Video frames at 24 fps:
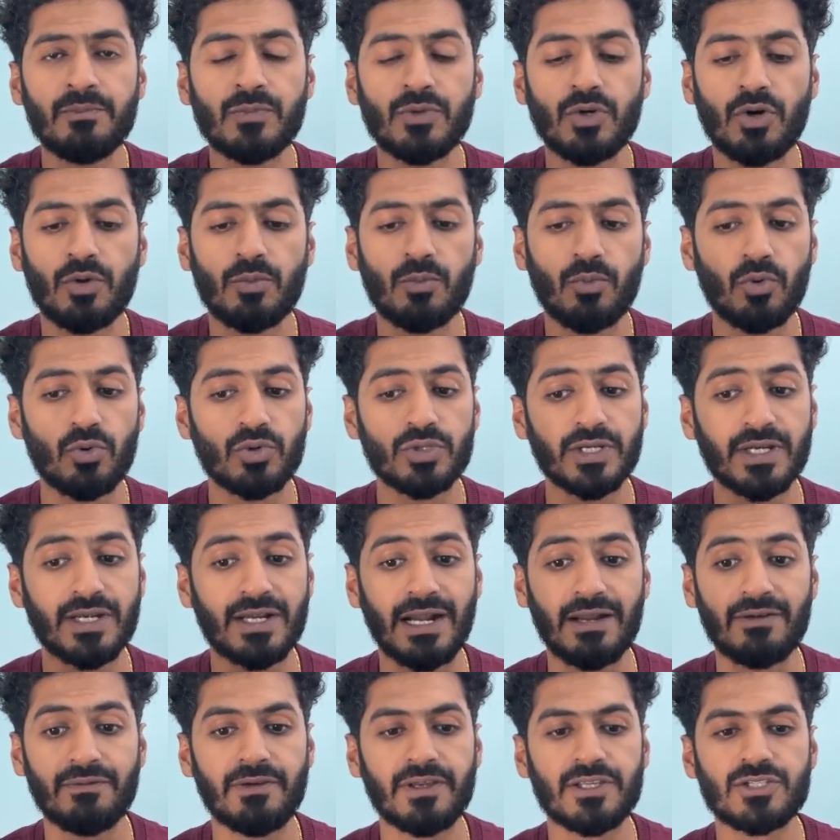or more the
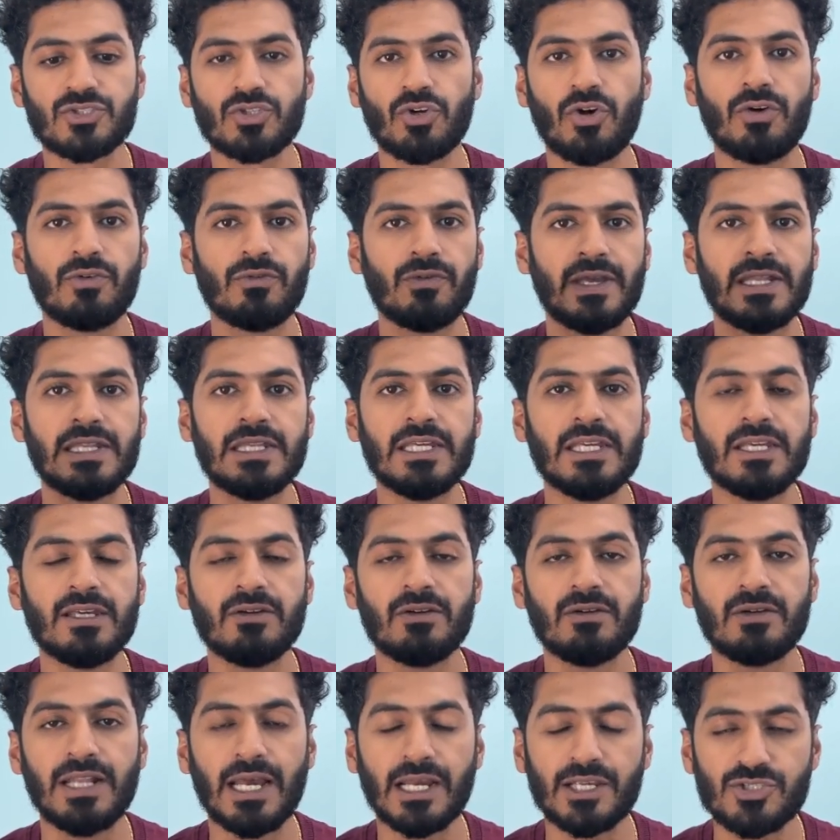graphics of any
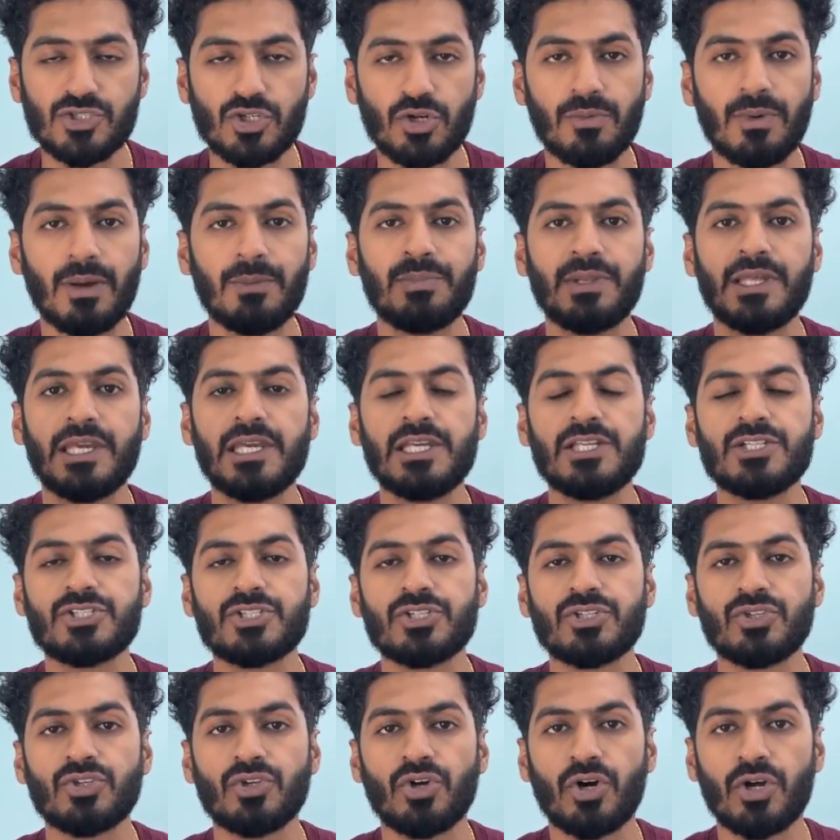desktop
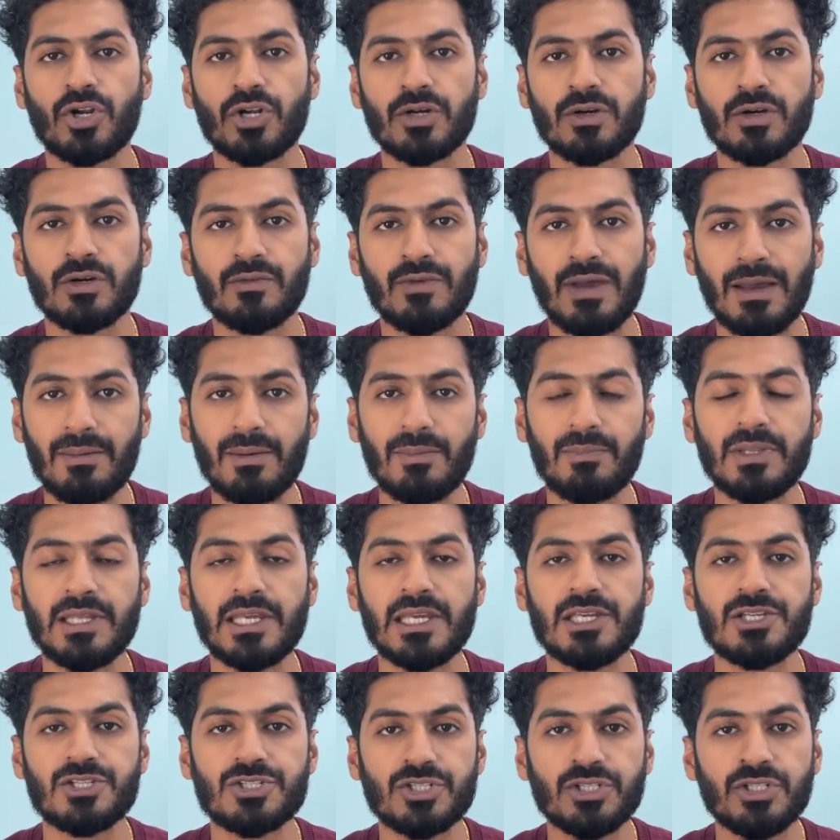application or a web
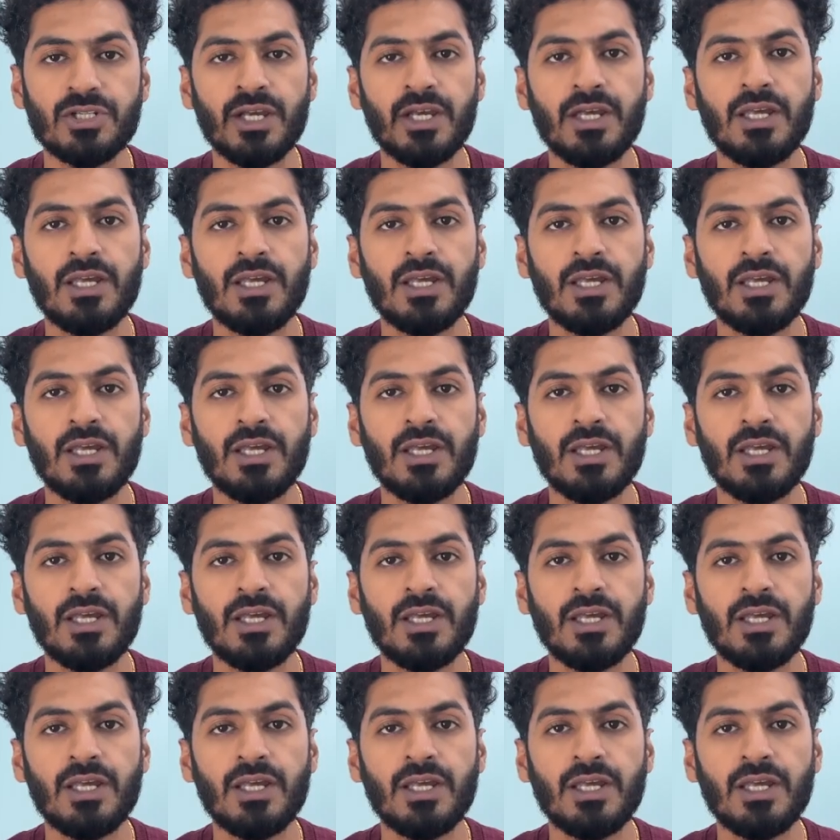application,